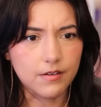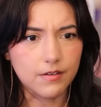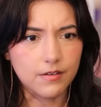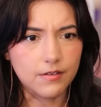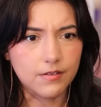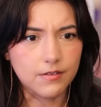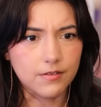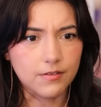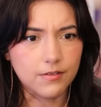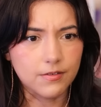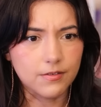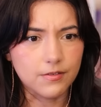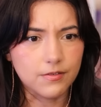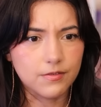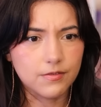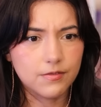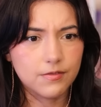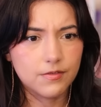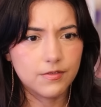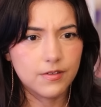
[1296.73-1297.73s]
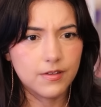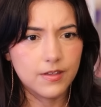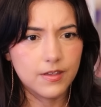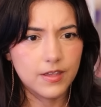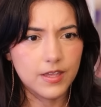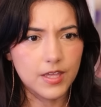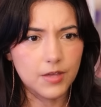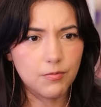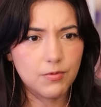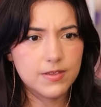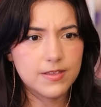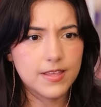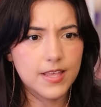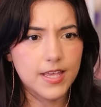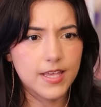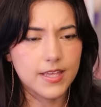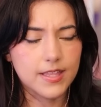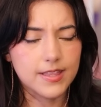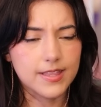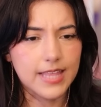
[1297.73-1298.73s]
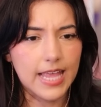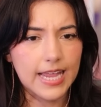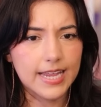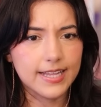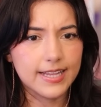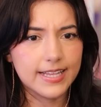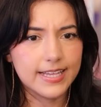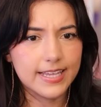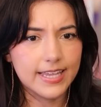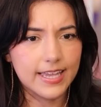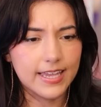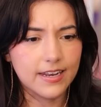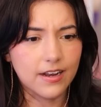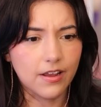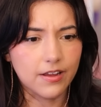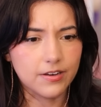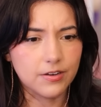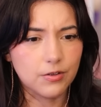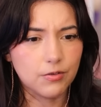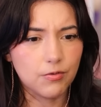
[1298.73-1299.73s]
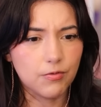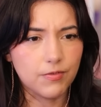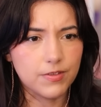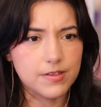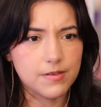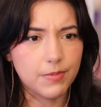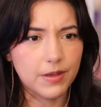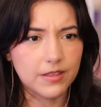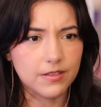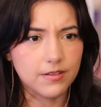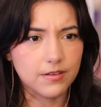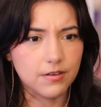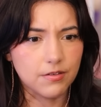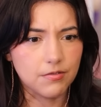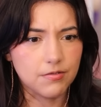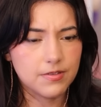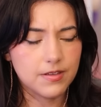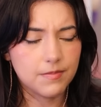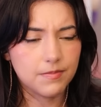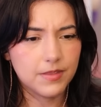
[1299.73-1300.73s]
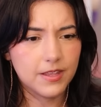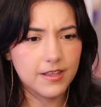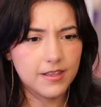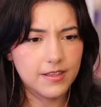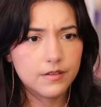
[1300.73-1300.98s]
Oh. He was like dialing in on who was about to do something.